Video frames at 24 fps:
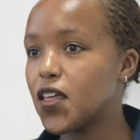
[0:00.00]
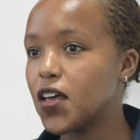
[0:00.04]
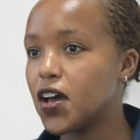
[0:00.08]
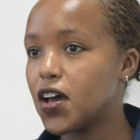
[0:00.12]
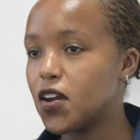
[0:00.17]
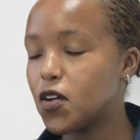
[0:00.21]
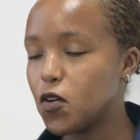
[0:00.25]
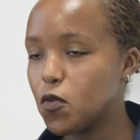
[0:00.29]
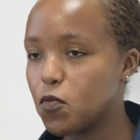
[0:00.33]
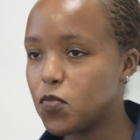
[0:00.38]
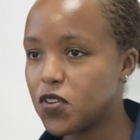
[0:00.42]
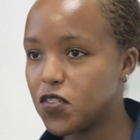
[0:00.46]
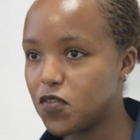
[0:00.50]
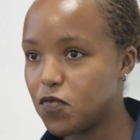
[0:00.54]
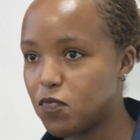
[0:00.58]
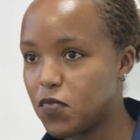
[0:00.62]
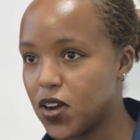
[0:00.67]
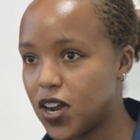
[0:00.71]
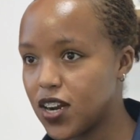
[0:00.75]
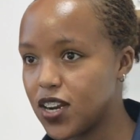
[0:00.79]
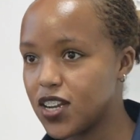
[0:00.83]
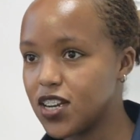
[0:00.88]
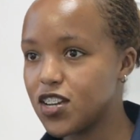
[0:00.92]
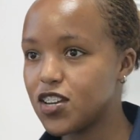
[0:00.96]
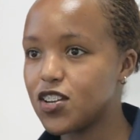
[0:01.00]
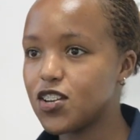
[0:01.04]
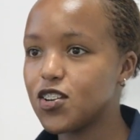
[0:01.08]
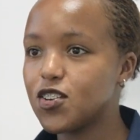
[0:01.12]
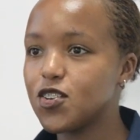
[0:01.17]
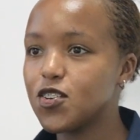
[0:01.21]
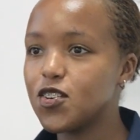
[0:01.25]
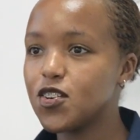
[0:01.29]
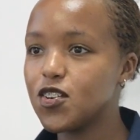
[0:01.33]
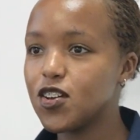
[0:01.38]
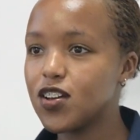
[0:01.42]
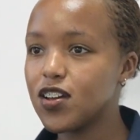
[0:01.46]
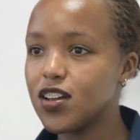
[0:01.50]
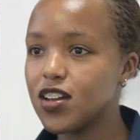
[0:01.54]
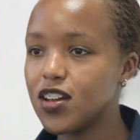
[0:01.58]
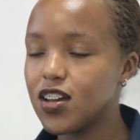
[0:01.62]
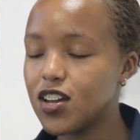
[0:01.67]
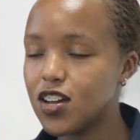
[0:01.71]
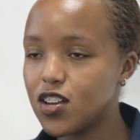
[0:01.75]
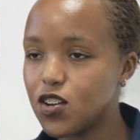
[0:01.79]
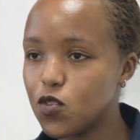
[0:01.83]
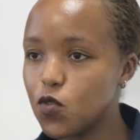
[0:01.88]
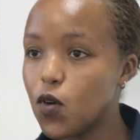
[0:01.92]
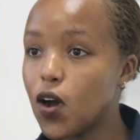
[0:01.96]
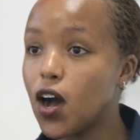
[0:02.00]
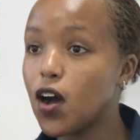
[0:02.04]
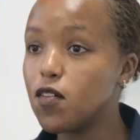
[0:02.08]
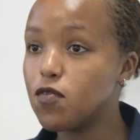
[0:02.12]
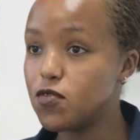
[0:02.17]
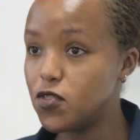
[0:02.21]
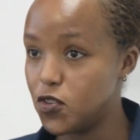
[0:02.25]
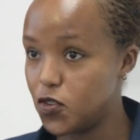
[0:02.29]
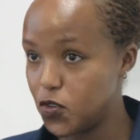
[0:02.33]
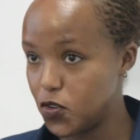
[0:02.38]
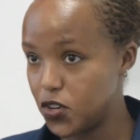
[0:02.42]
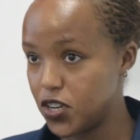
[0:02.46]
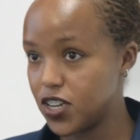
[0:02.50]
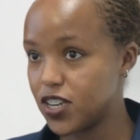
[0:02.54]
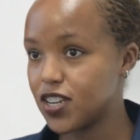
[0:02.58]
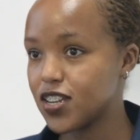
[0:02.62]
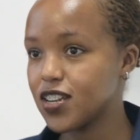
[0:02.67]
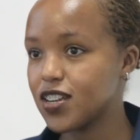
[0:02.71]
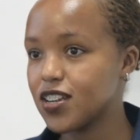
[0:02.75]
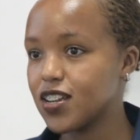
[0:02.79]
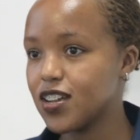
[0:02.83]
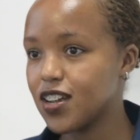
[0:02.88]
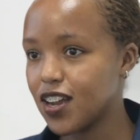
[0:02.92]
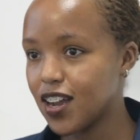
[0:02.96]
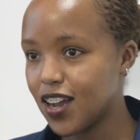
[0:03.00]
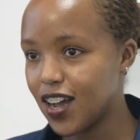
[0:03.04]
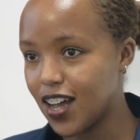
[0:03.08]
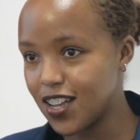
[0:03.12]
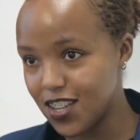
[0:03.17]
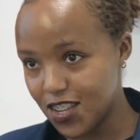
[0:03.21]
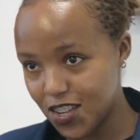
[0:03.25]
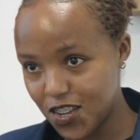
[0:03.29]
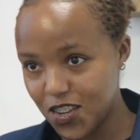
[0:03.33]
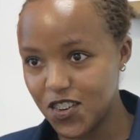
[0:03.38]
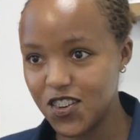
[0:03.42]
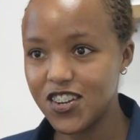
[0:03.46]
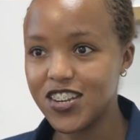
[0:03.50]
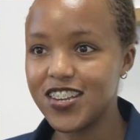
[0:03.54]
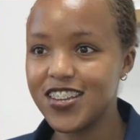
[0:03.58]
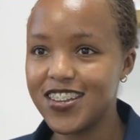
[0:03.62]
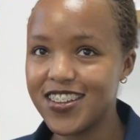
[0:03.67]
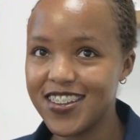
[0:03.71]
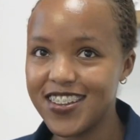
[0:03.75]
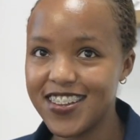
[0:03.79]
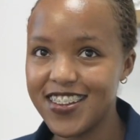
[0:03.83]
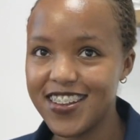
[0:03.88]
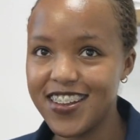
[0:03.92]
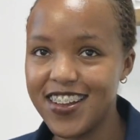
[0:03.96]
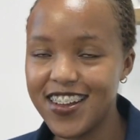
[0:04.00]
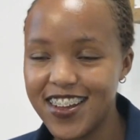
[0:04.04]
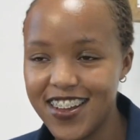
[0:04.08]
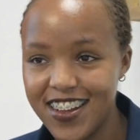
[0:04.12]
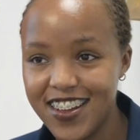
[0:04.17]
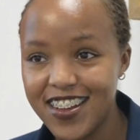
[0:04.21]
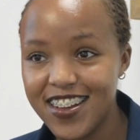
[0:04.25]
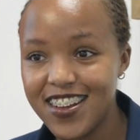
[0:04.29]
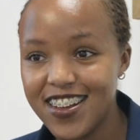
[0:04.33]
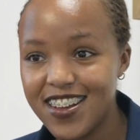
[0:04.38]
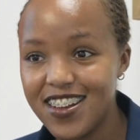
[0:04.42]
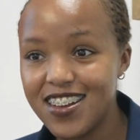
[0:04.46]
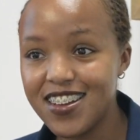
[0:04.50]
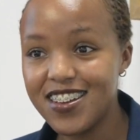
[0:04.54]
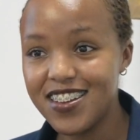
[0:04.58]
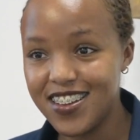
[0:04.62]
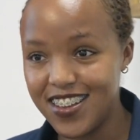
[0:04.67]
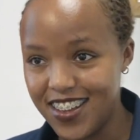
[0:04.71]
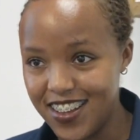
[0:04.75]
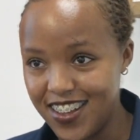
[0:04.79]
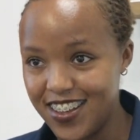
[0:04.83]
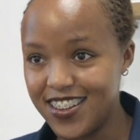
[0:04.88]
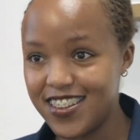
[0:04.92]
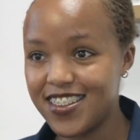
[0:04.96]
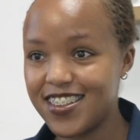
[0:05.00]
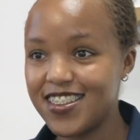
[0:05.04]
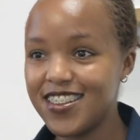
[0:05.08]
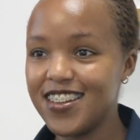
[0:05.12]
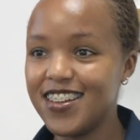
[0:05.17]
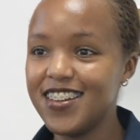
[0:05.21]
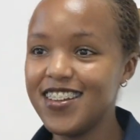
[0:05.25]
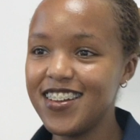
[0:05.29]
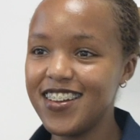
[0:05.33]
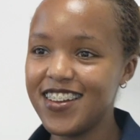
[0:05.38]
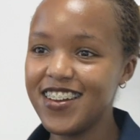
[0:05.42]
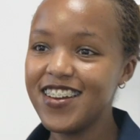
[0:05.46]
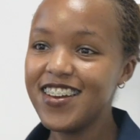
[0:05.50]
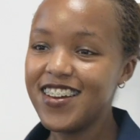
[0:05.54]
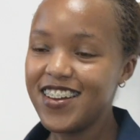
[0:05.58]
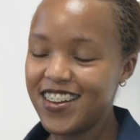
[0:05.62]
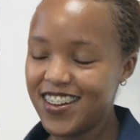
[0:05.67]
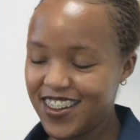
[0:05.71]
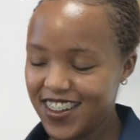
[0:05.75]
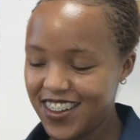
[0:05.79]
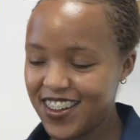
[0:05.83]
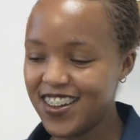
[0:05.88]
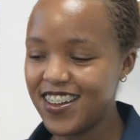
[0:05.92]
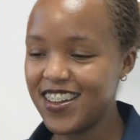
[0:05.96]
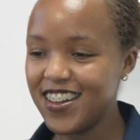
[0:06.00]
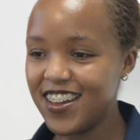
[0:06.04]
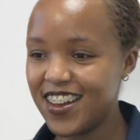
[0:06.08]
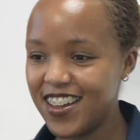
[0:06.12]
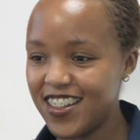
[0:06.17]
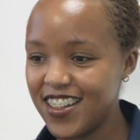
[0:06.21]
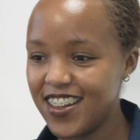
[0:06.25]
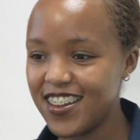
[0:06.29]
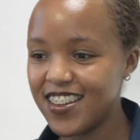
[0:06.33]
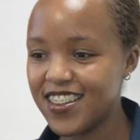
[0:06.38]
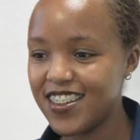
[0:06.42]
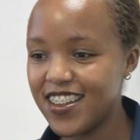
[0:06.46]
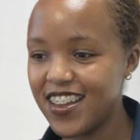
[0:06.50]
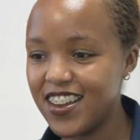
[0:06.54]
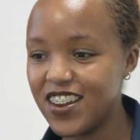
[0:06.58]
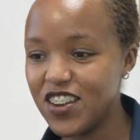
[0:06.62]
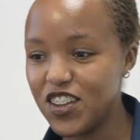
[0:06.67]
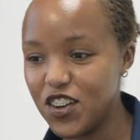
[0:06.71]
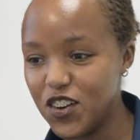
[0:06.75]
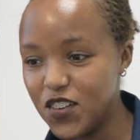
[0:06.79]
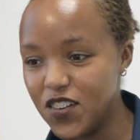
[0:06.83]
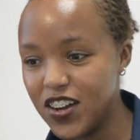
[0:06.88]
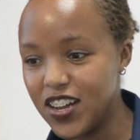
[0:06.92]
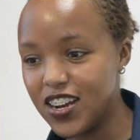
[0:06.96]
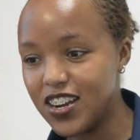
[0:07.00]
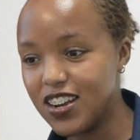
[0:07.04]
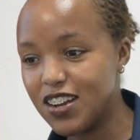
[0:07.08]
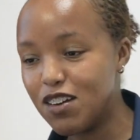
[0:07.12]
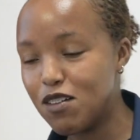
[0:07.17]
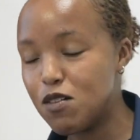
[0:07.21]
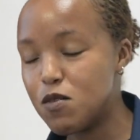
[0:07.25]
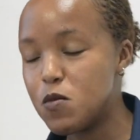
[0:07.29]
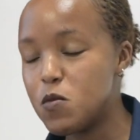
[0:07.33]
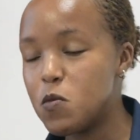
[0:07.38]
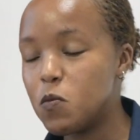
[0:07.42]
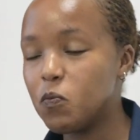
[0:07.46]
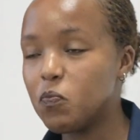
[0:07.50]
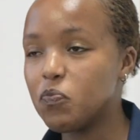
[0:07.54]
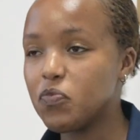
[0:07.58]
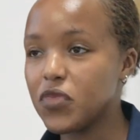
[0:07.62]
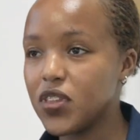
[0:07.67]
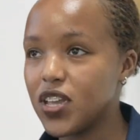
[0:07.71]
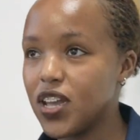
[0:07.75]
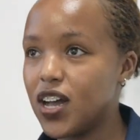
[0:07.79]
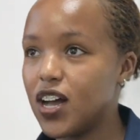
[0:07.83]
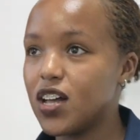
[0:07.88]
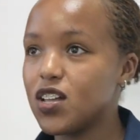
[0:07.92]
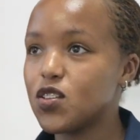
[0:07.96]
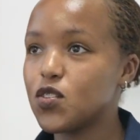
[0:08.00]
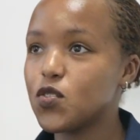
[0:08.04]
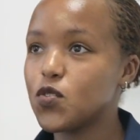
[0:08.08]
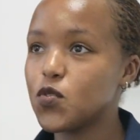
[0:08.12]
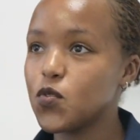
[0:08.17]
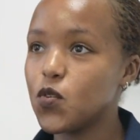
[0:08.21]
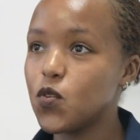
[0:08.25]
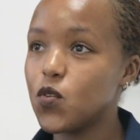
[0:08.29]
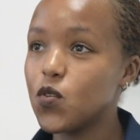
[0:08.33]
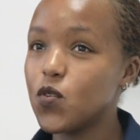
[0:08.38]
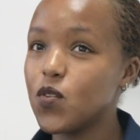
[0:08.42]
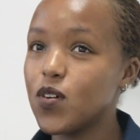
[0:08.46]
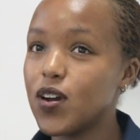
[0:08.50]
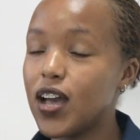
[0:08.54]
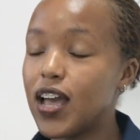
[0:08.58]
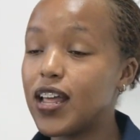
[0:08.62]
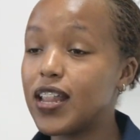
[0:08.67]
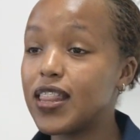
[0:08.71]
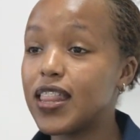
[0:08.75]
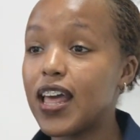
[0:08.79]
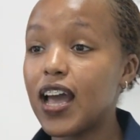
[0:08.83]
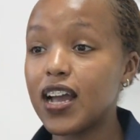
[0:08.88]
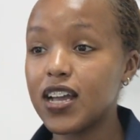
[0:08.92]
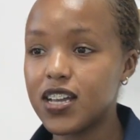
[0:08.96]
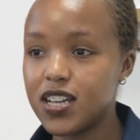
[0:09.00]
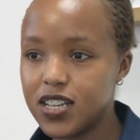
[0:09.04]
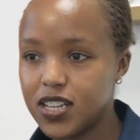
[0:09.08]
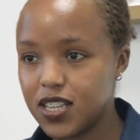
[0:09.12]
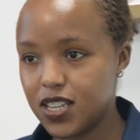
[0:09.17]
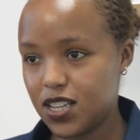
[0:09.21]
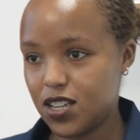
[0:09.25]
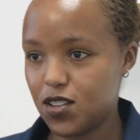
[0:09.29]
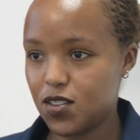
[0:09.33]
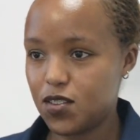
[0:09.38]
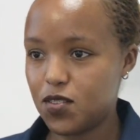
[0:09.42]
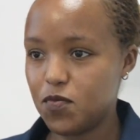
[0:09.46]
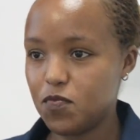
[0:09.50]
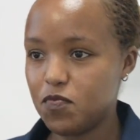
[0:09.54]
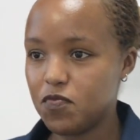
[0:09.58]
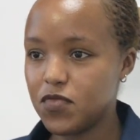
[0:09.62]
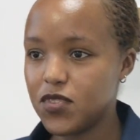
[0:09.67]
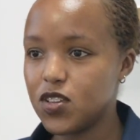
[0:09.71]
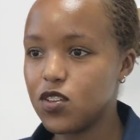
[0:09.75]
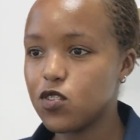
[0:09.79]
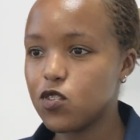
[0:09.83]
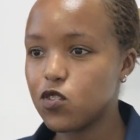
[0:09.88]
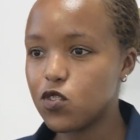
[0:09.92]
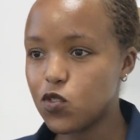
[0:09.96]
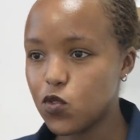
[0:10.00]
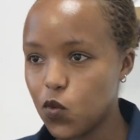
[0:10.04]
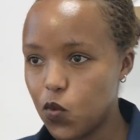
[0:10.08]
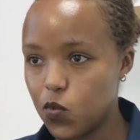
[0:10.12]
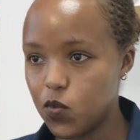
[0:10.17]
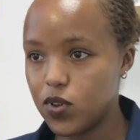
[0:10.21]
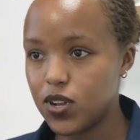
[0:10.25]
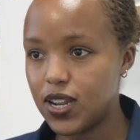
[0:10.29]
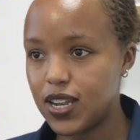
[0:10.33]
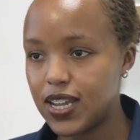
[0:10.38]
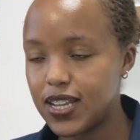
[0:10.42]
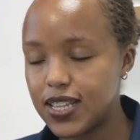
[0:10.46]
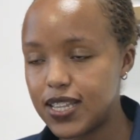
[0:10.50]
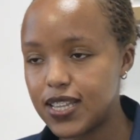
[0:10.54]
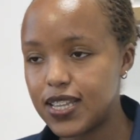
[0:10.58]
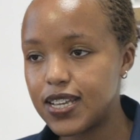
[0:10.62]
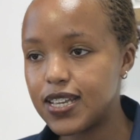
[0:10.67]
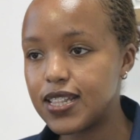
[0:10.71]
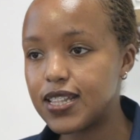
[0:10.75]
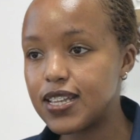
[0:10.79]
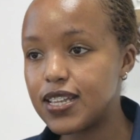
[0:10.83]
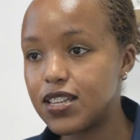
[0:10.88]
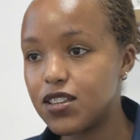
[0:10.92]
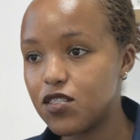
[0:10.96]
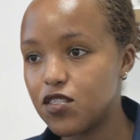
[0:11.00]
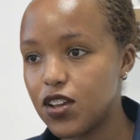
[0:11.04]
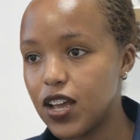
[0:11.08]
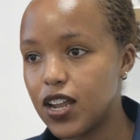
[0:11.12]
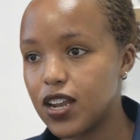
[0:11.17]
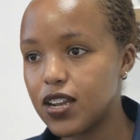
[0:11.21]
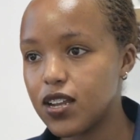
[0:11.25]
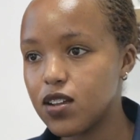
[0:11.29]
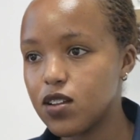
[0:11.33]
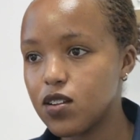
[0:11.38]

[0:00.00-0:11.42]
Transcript: adoptive parent to have joint custody. Yes. Yeah, that's a new one. Yeah, so, and their cases. So, let's say this child,